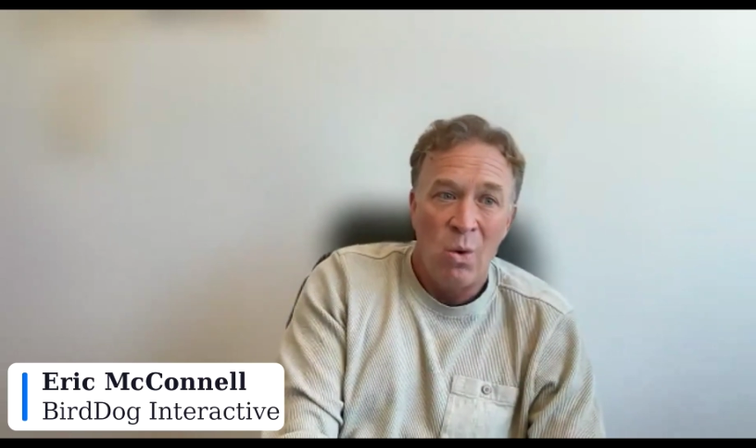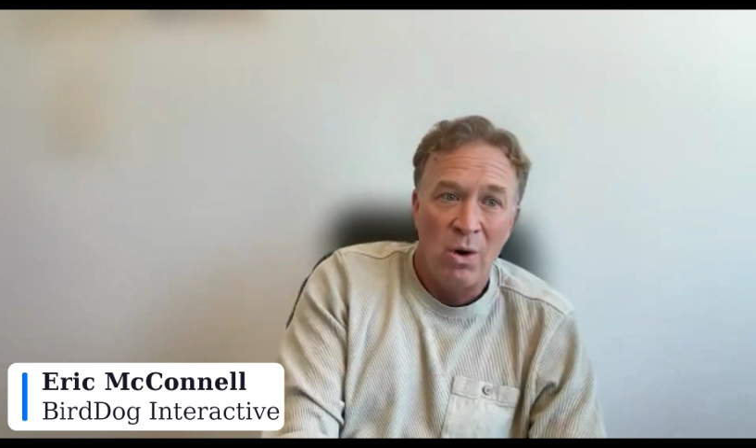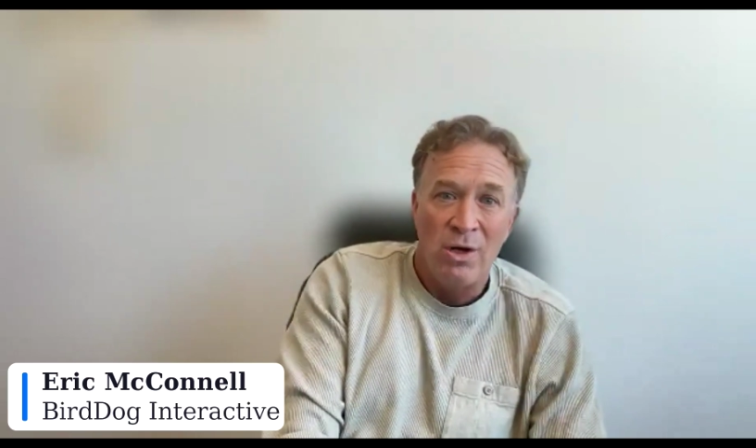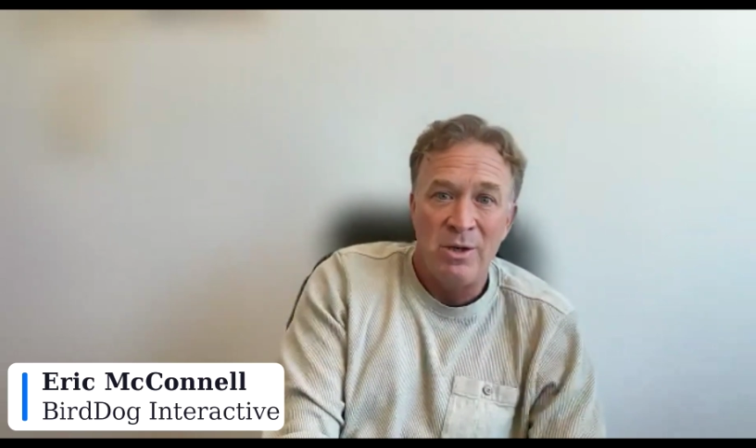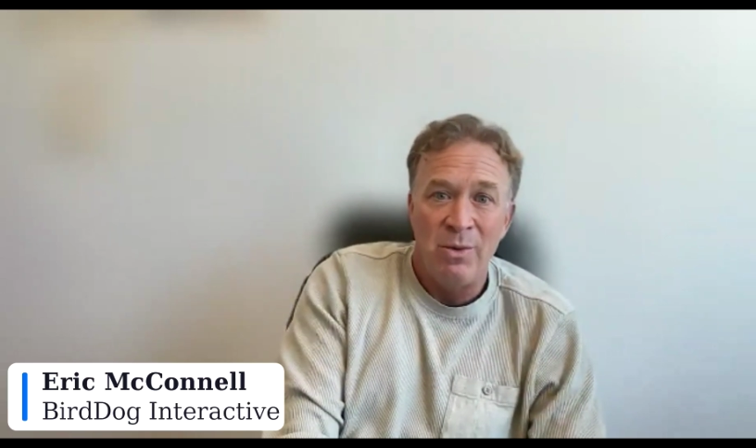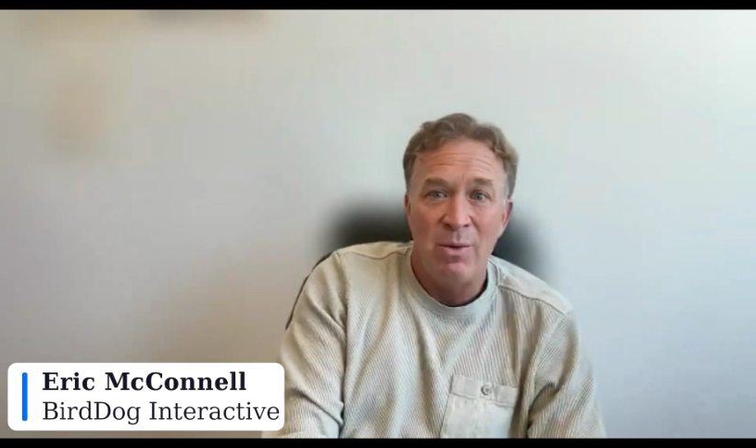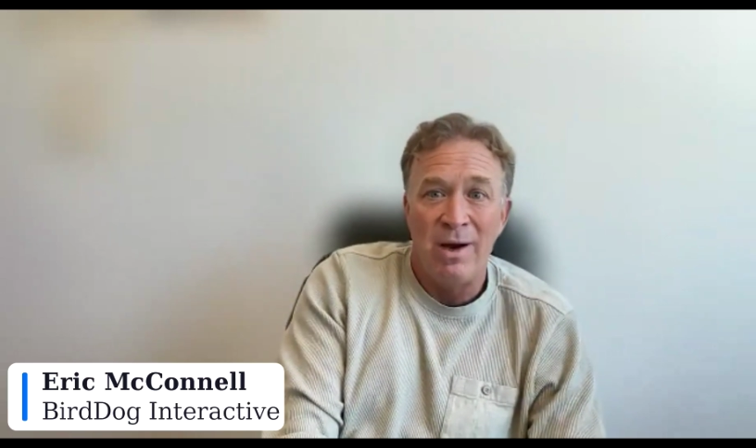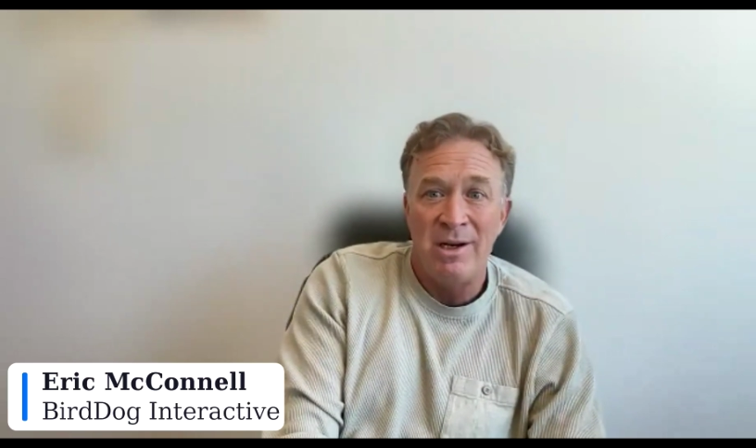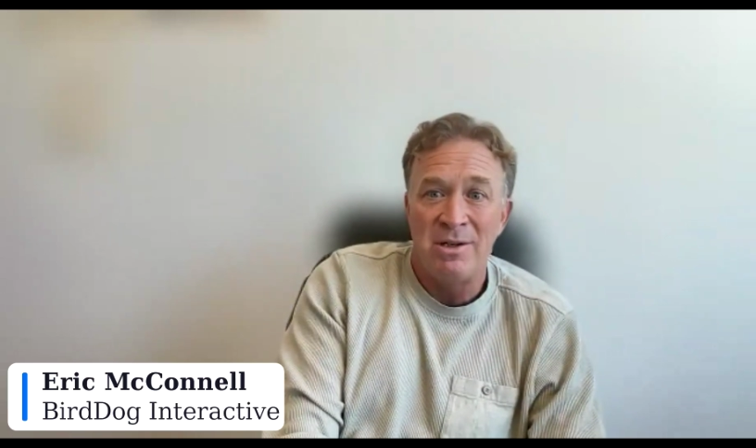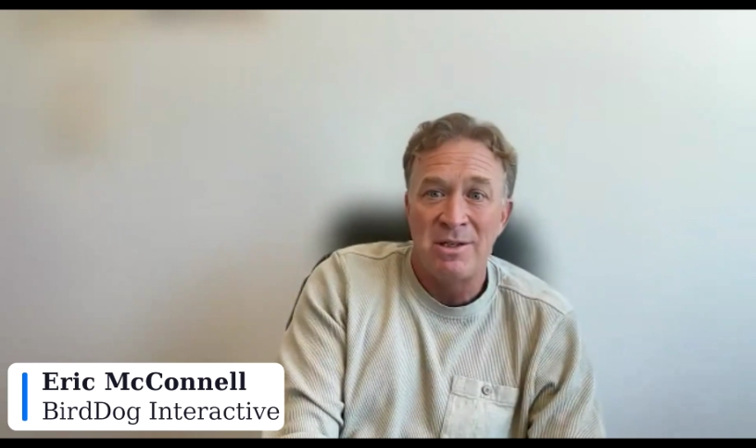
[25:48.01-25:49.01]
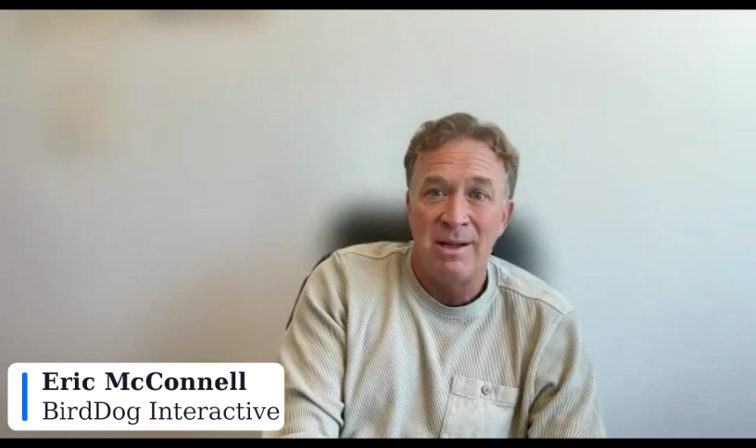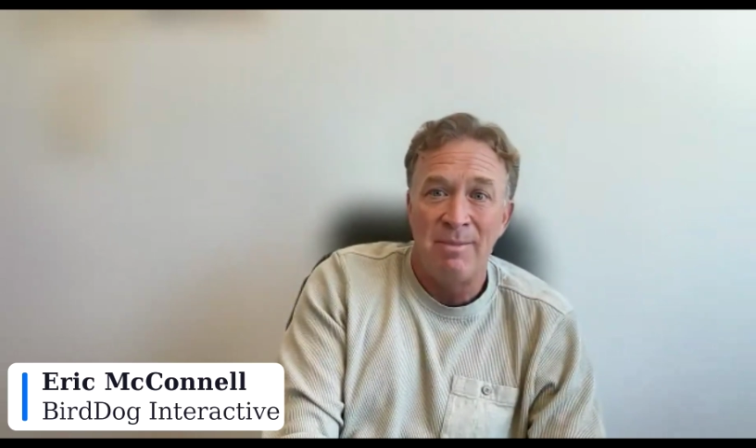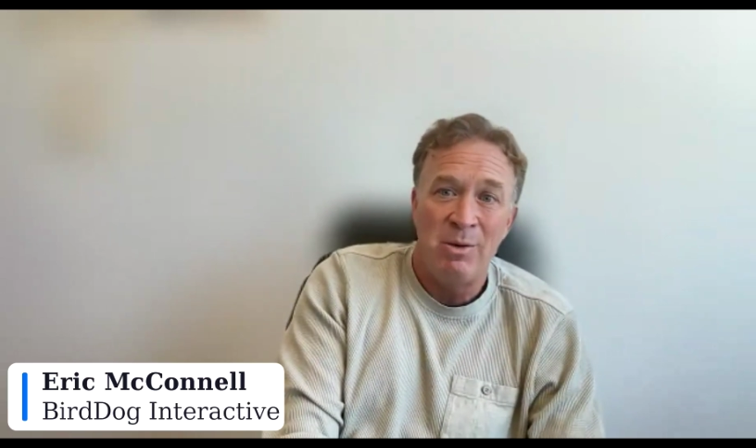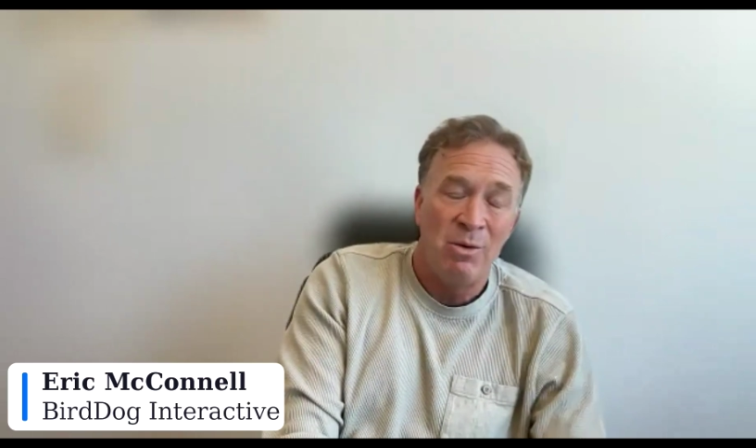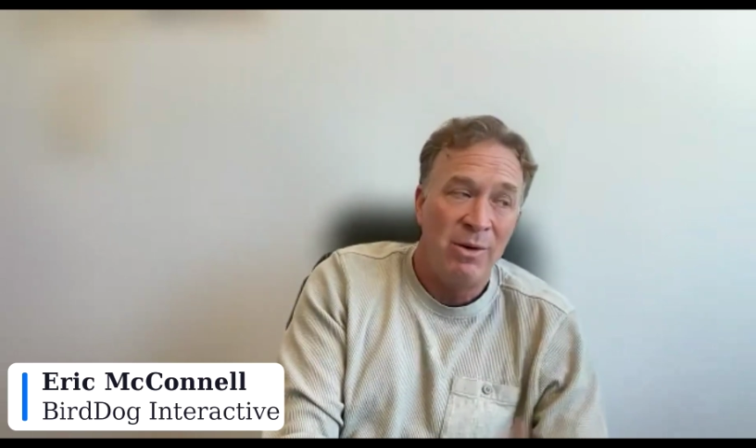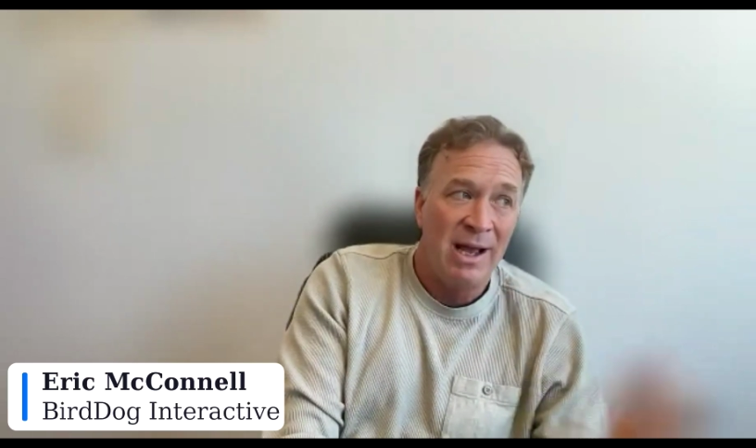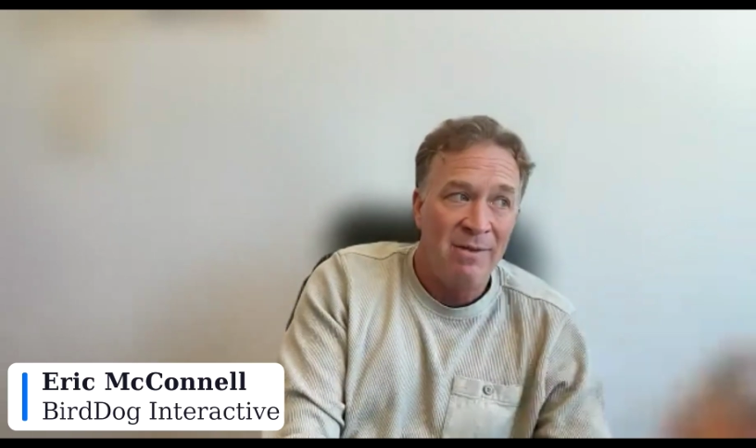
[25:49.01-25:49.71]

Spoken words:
Or do we want to do something where we